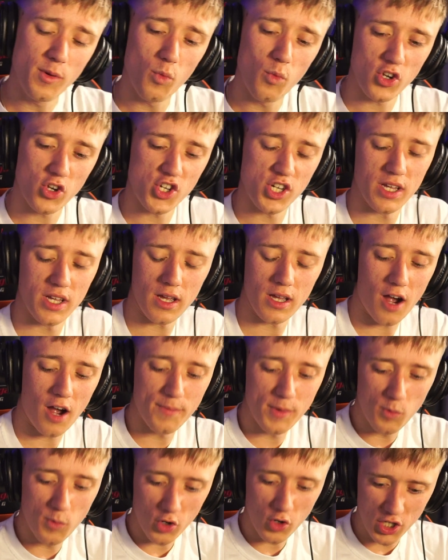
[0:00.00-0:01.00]
been watching it.
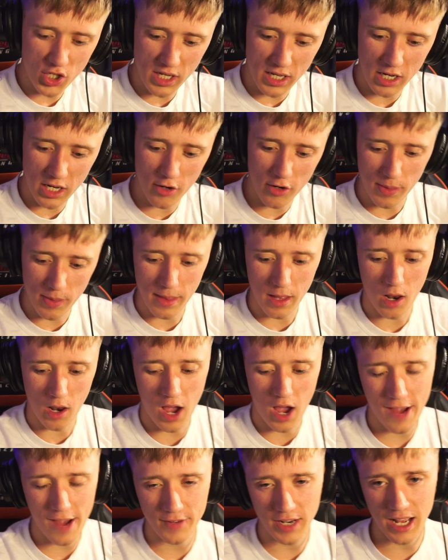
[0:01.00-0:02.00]
I've been watching it here and there.
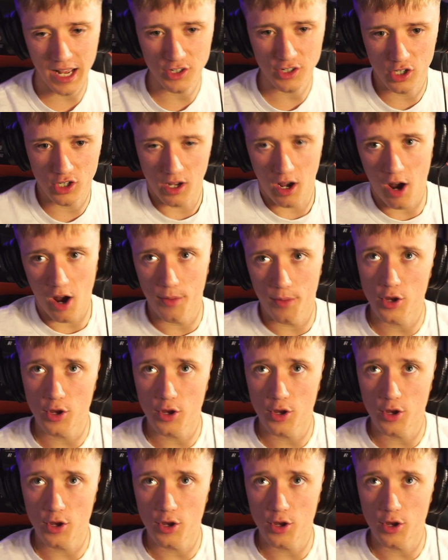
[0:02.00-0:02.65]
Like, I haven't actually.